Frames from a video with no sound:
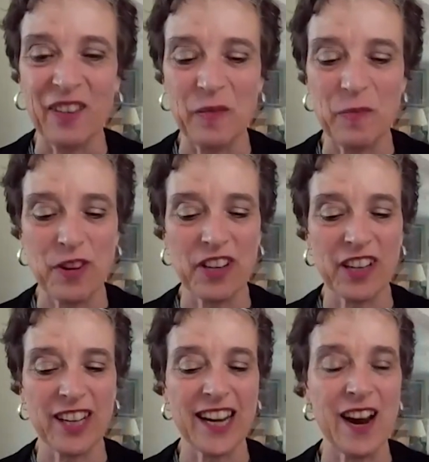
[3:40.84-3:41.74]

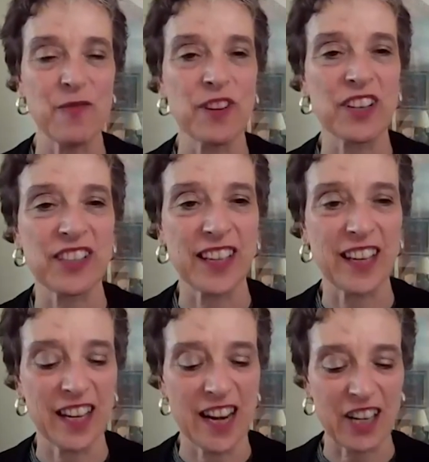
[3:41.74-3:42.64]
important are networks and
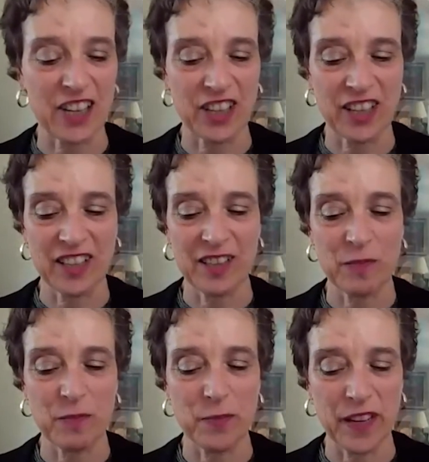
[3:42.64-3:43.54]
connections
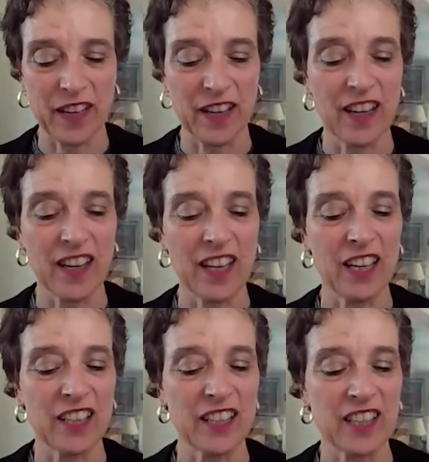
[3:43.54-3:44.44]
been
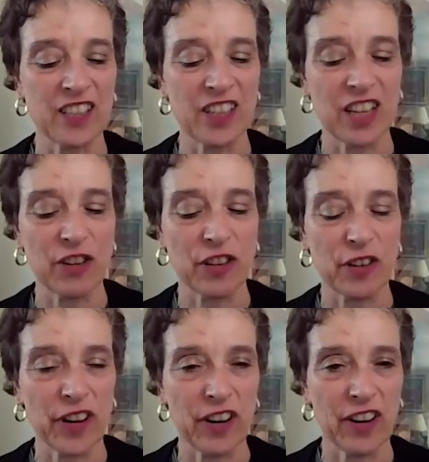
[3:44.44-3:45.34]
in assisting your
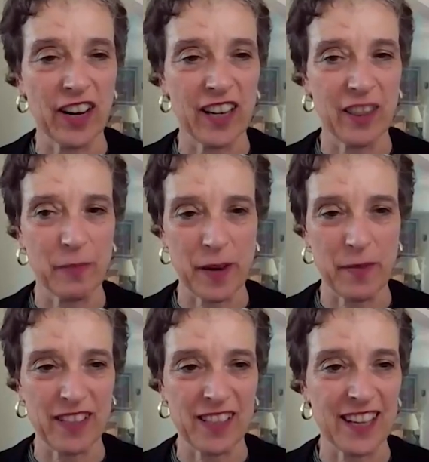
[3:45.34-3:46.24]
career in the
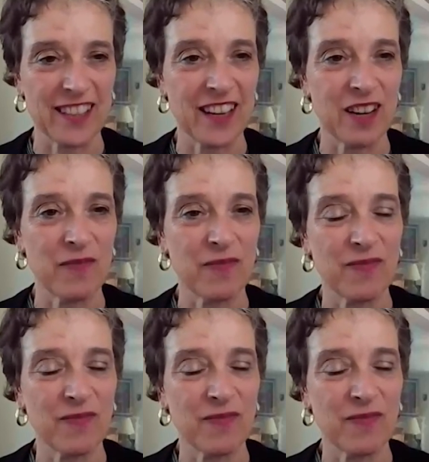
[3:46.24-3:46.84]
payments landscape?